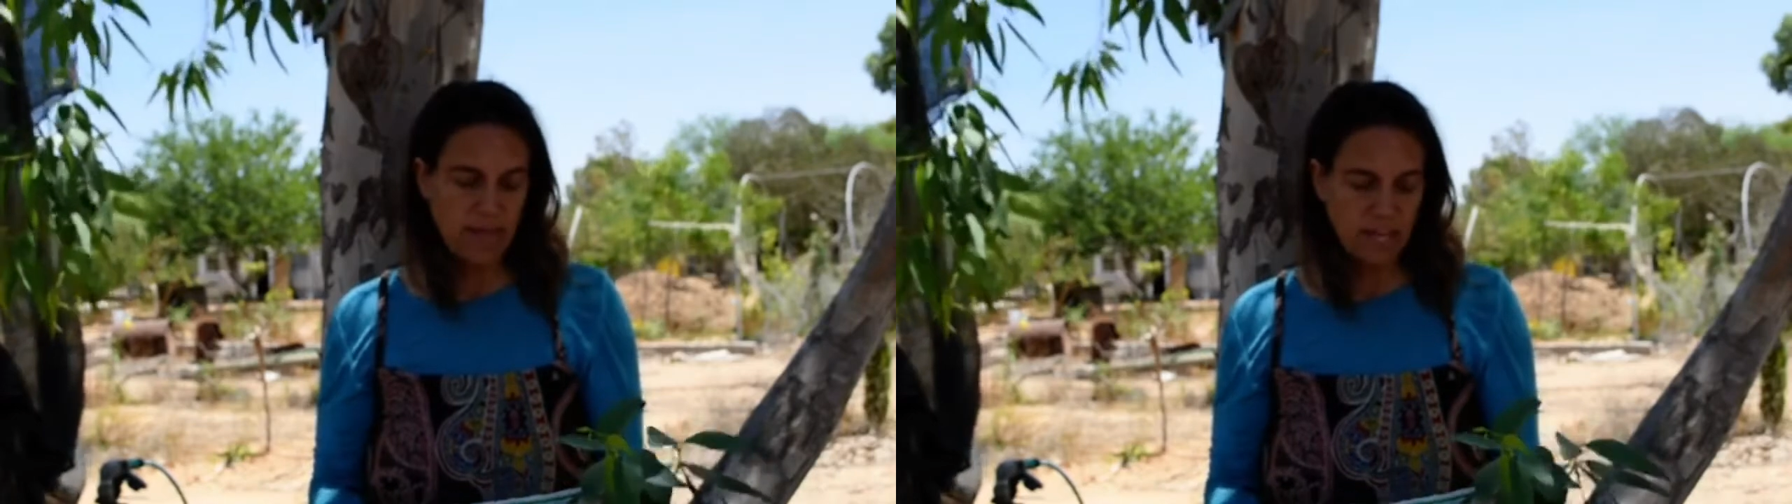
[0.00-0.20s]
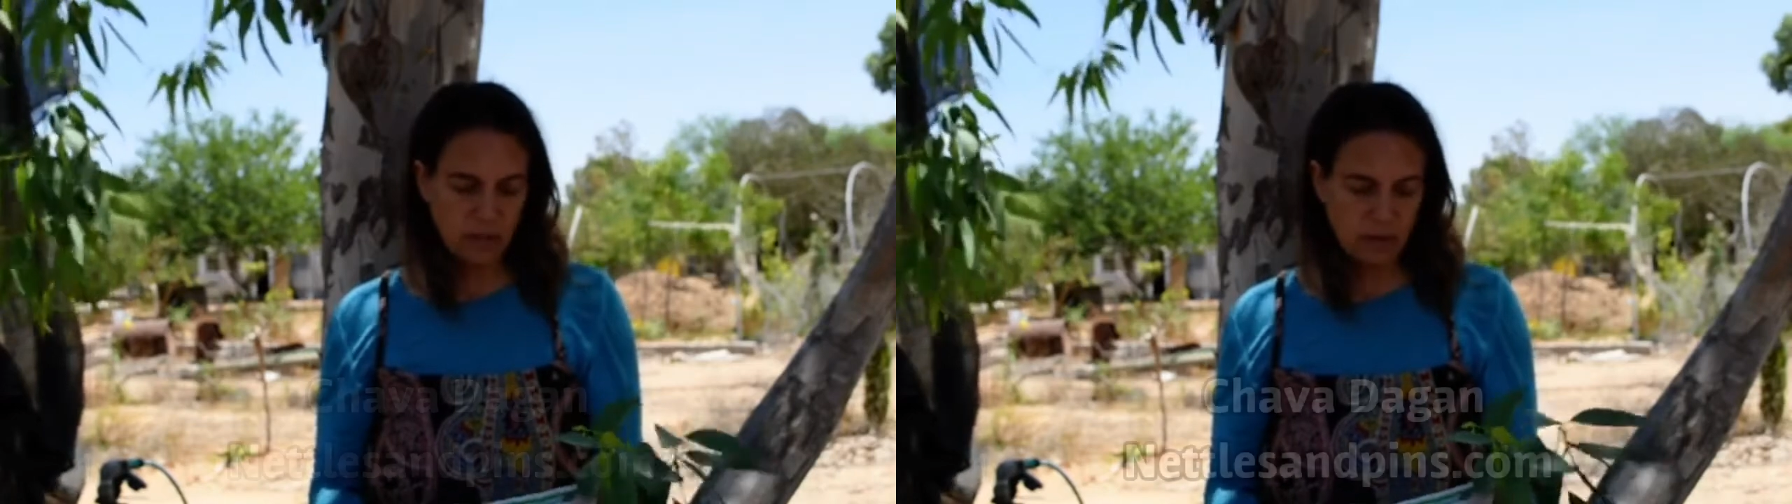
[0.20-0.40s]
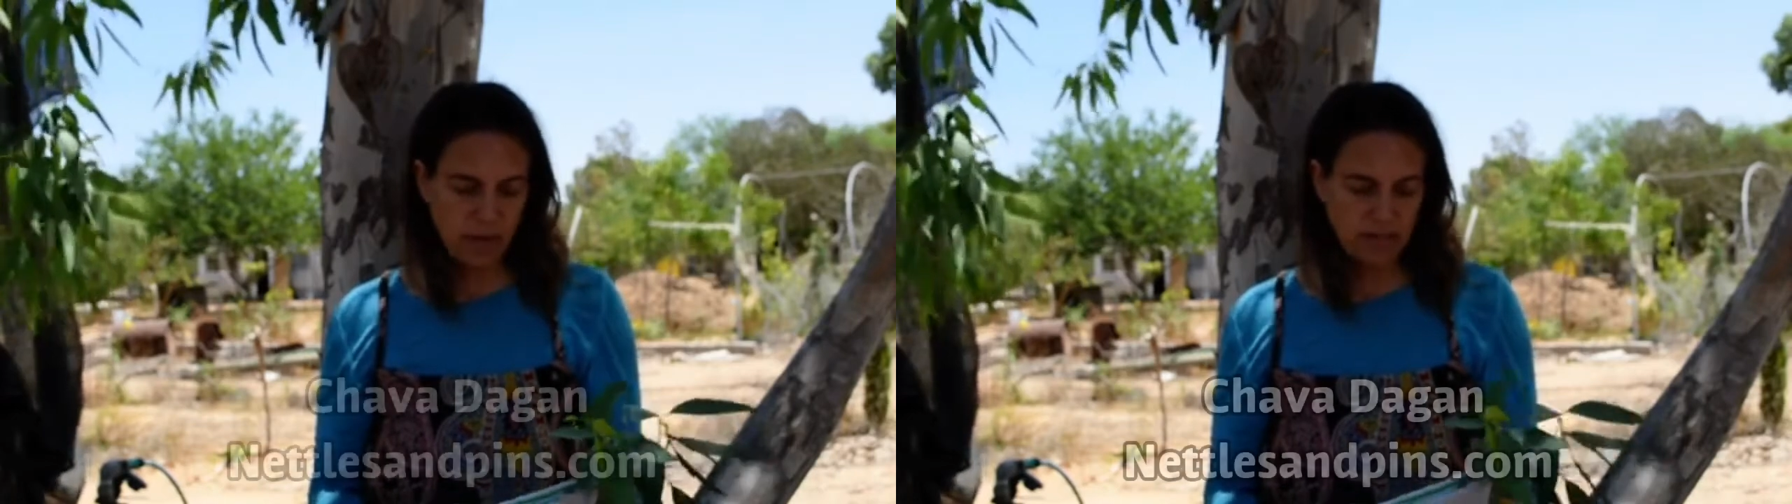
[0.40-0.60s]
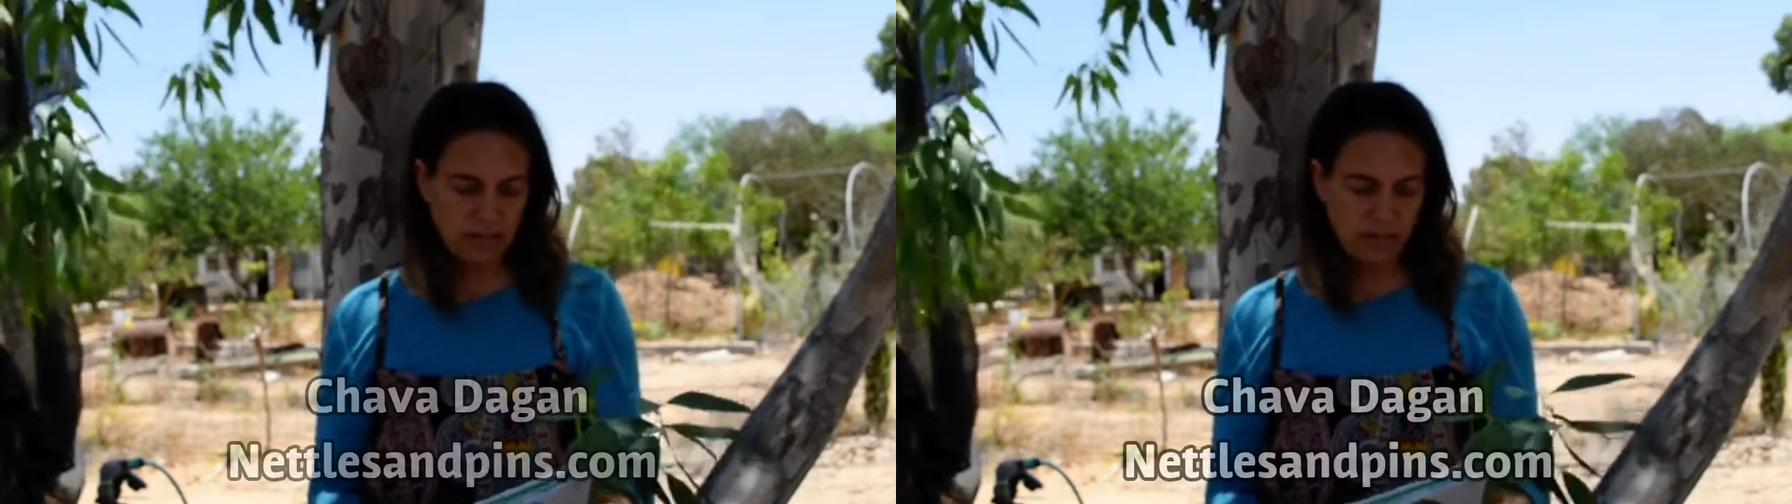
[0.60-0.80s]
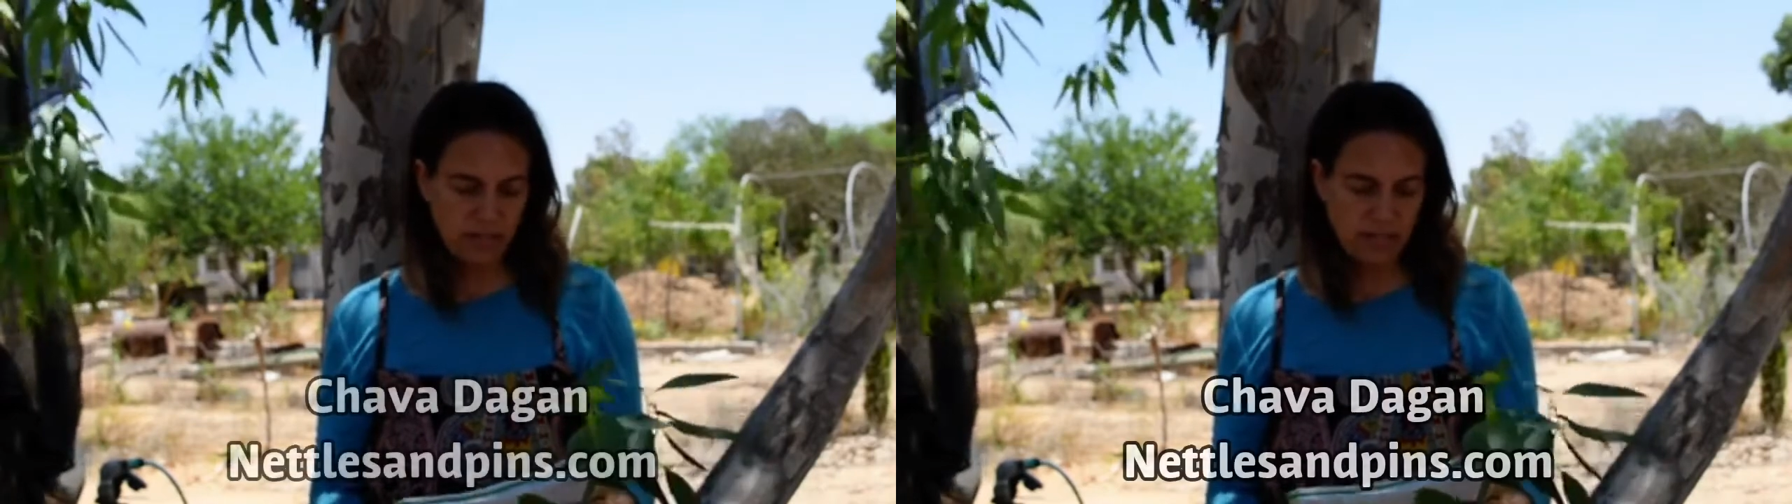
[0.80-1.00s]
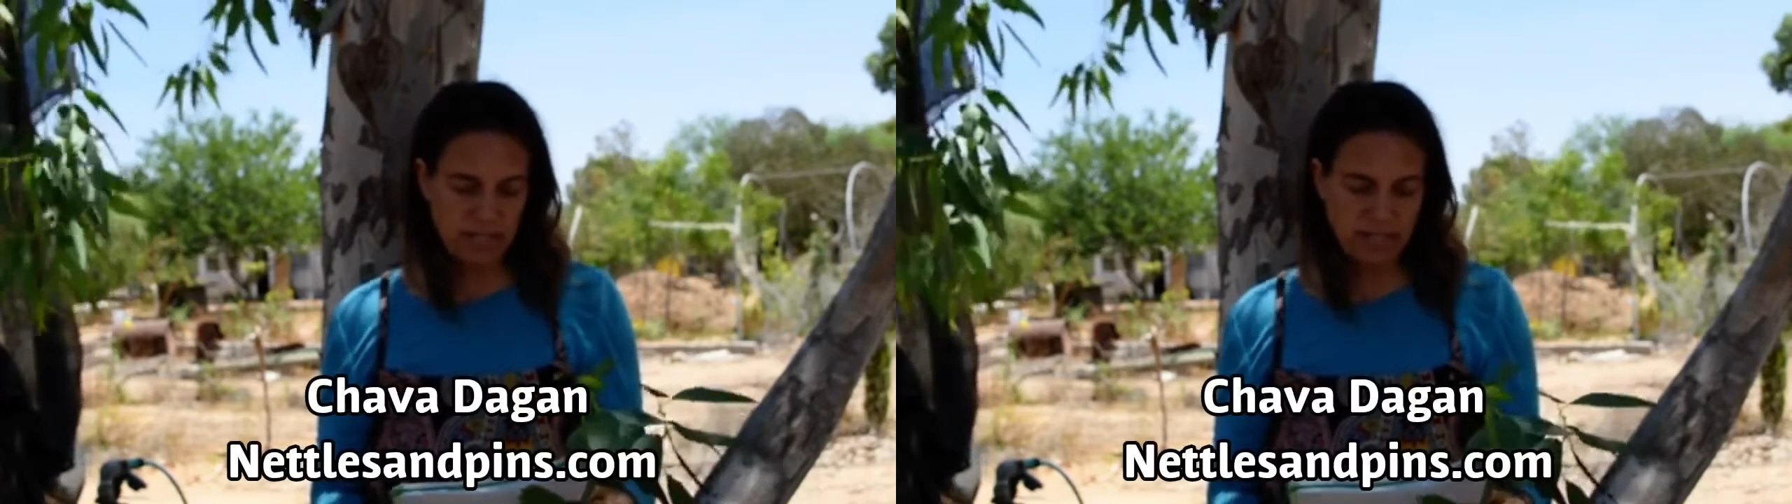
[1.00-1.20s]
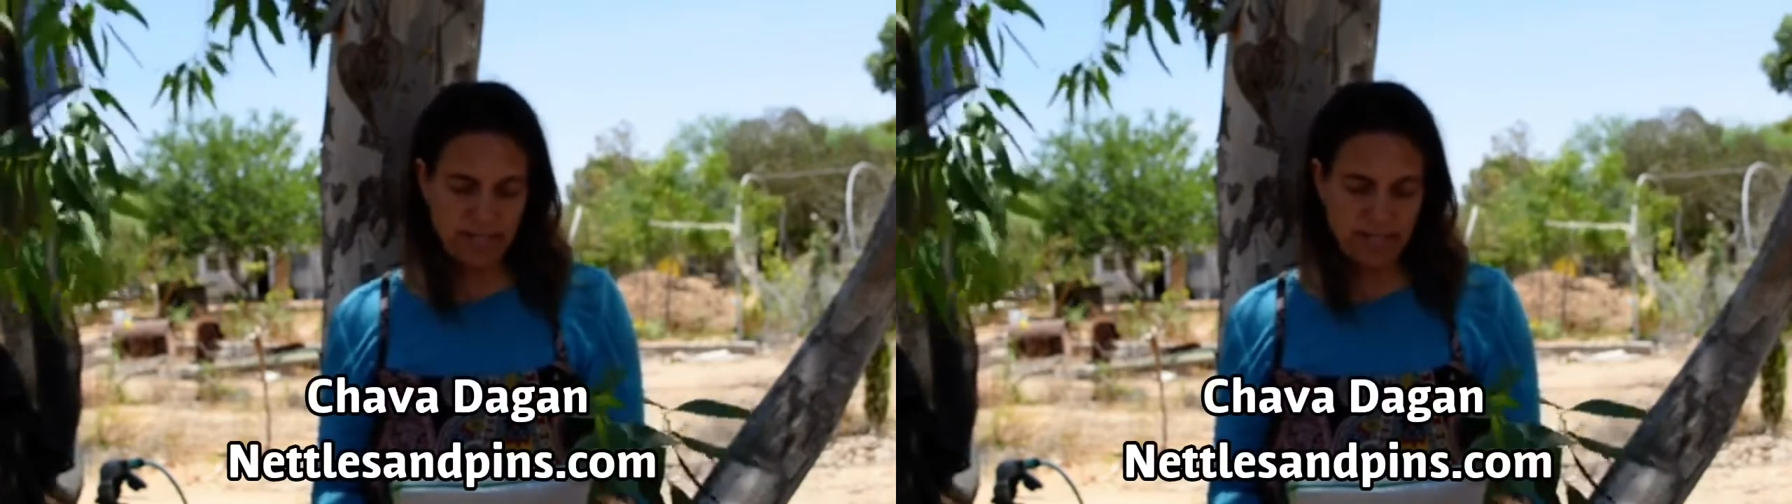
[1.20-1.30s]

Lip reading: The extract of the